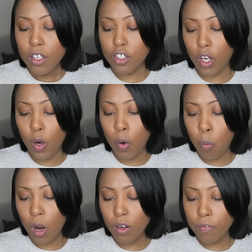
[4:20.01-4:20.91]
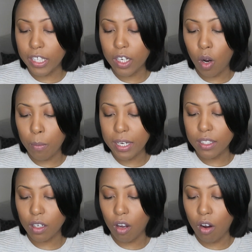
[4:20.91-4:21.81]
So one of the
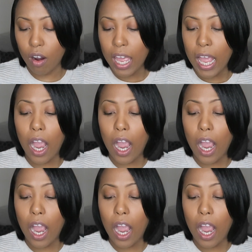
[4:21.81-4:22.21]
comments are,